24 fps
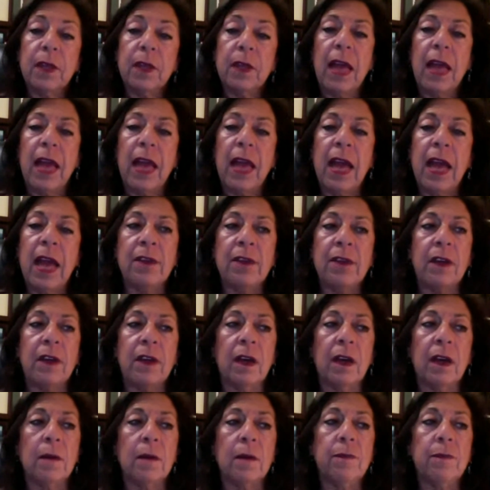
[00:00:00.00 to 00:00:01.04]
And
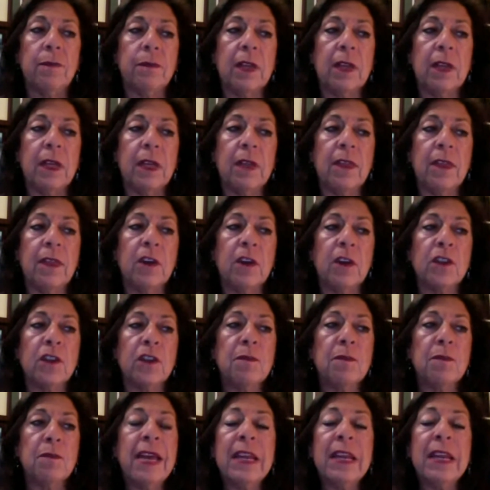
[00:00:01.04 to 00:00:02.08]
there's
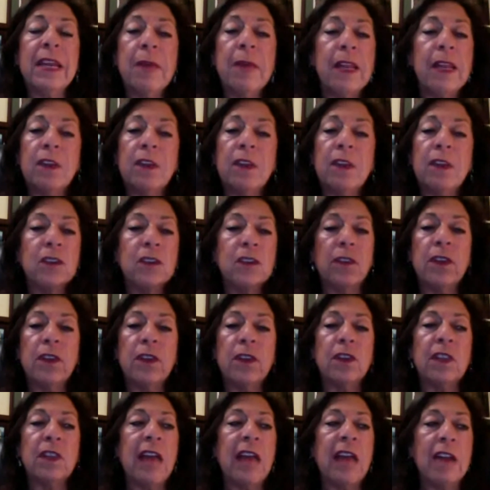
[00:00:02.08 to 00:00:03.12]

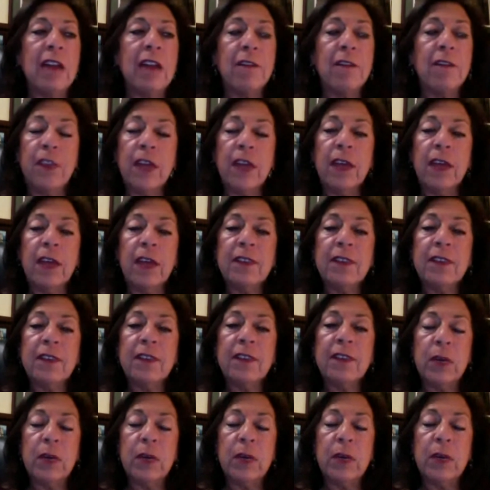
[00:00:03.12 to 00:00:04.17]
a lot of things that we
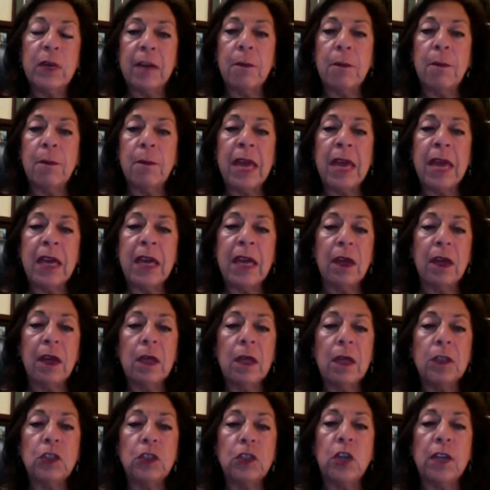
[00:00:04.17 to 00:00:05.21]
can't make
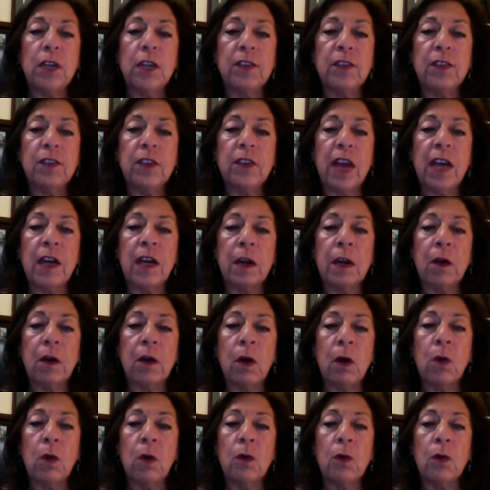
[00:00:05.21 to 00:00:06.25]
just on our
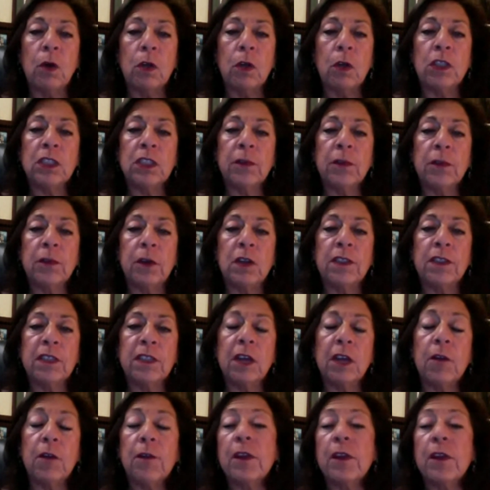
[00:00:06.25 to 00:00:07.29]
own or just for
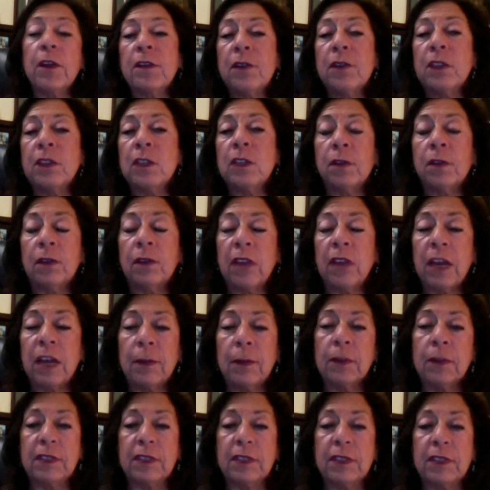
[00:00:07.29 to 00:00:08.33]
ourselves. A division of labor
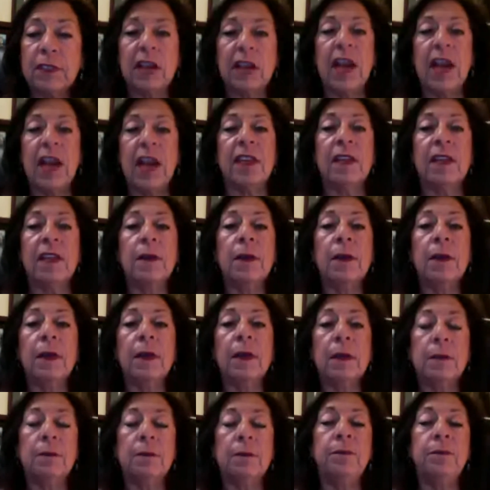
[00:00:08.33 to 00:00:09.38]
society
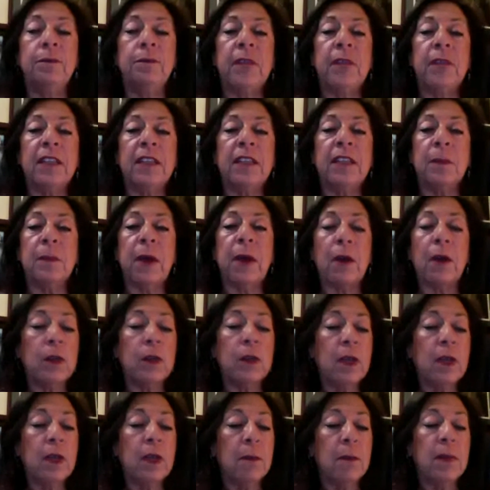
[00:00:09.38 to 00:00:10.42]
is about
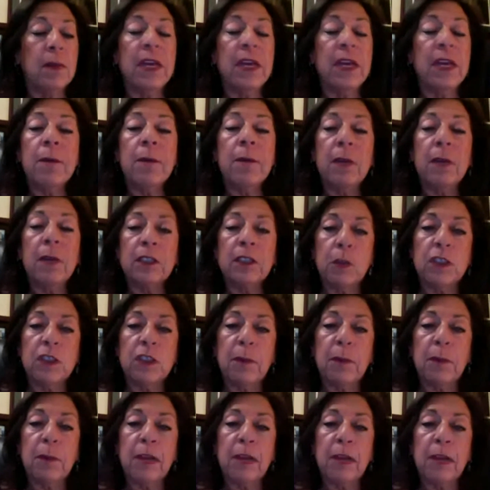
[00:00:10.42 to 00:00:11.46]
being much more
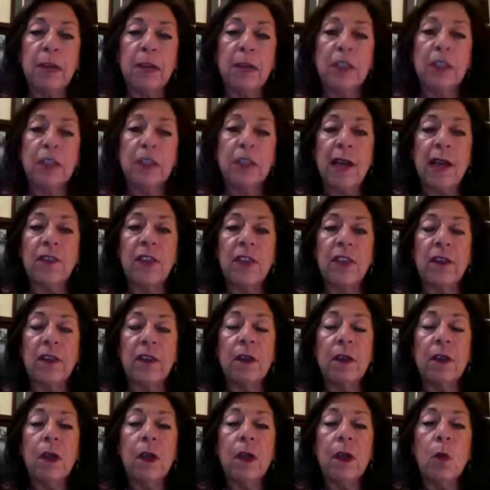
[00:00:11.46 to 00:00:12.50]
specialized
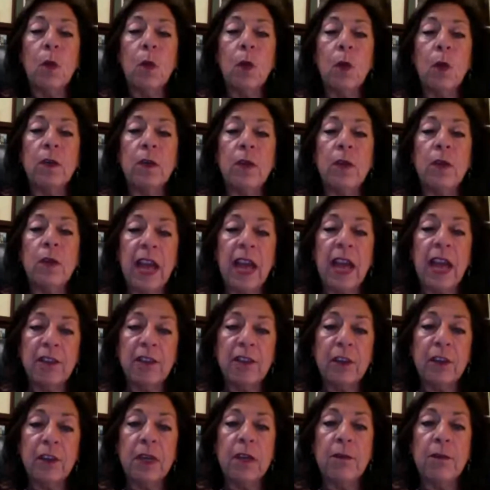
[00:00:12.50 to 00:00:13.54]
than what you'd have
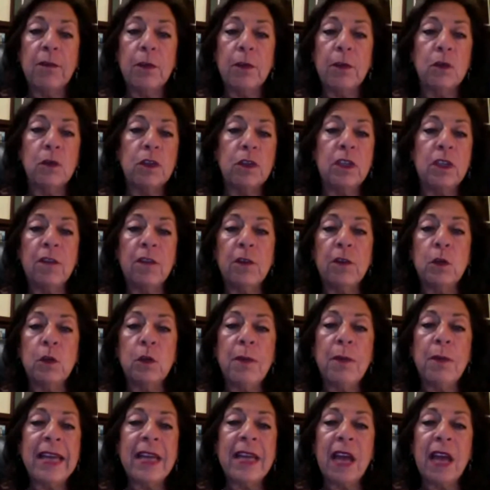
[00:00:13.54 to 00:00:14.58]
to be if you
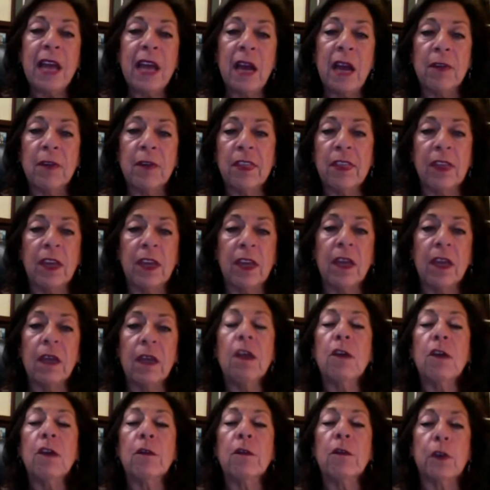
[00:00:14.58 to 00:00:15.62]
made everything
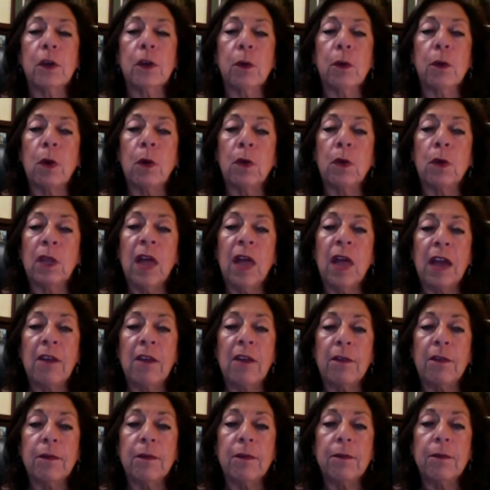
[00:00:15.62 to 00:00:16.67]
for your own
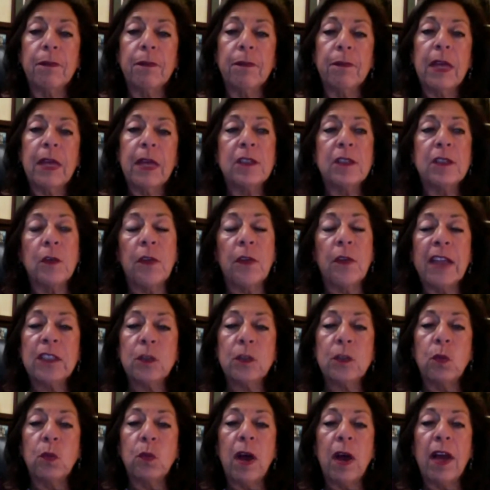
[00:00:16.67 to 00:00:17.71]
life. So that's
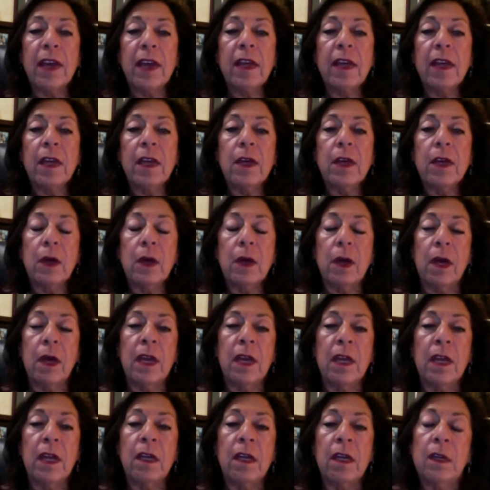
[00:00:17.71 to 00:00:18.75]
why
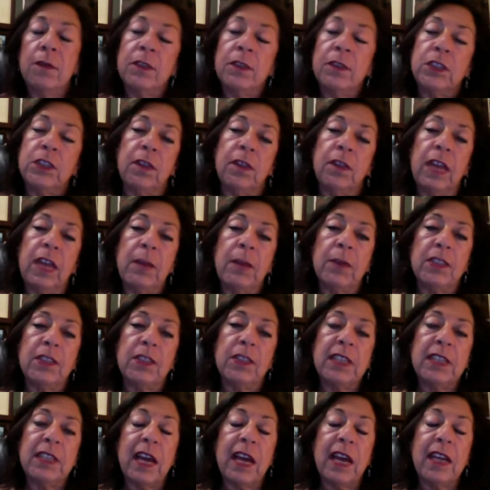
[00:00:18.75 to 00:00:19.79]
in a division of labor
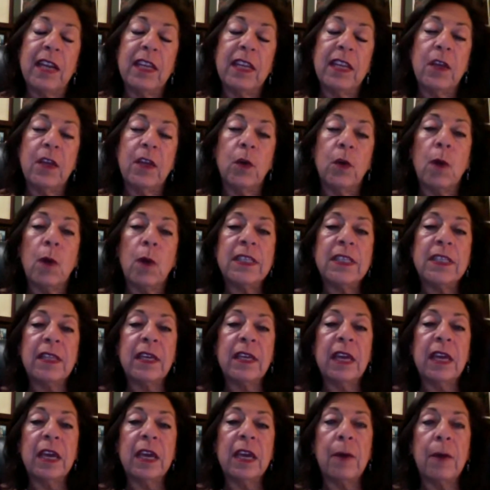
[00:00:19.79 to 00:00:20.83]
society, you're always
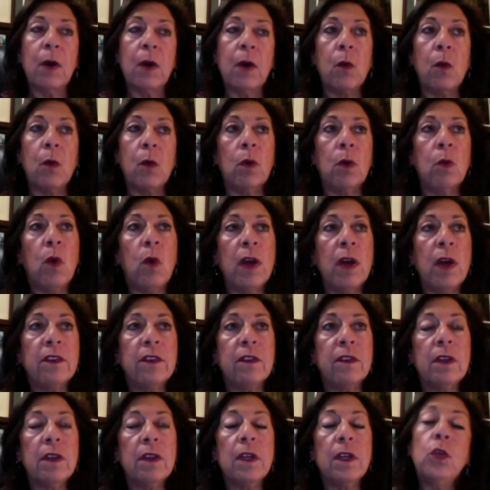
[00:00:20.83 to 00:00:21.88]
thinking about, well, what
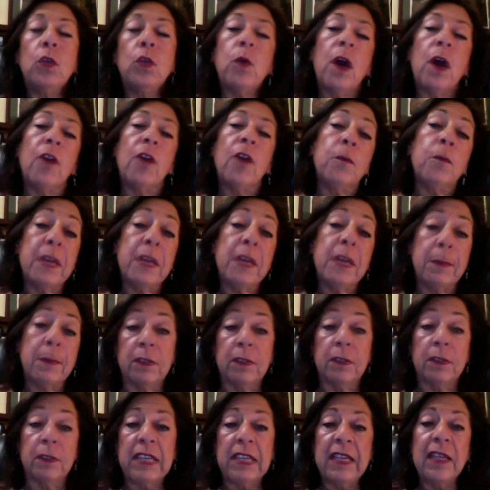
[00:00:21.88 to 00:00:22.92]
do other people
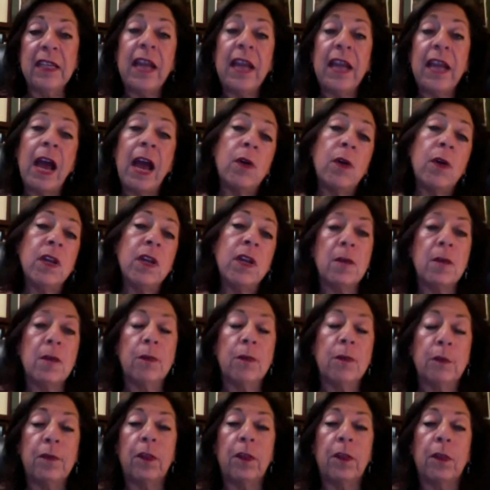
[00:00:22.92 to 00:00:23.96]
need and how can I
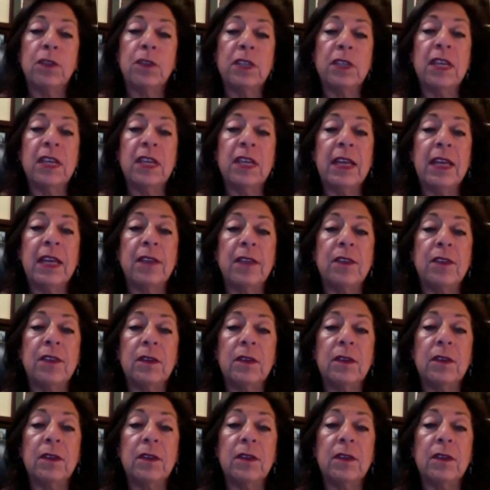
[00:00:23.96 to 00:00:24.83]
fulfill those needs?